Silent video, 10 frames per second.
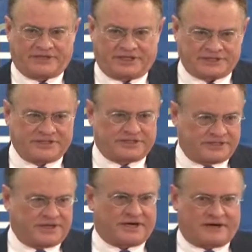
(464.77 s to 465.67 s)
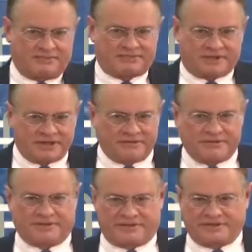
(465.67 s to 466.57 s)
just as the Arab Spring
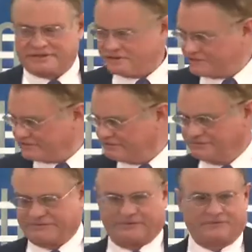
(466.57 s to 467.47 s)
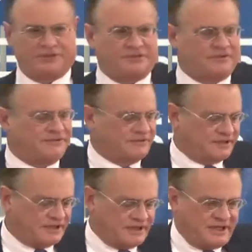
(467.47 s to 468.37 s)
was in its full bloom, if you will,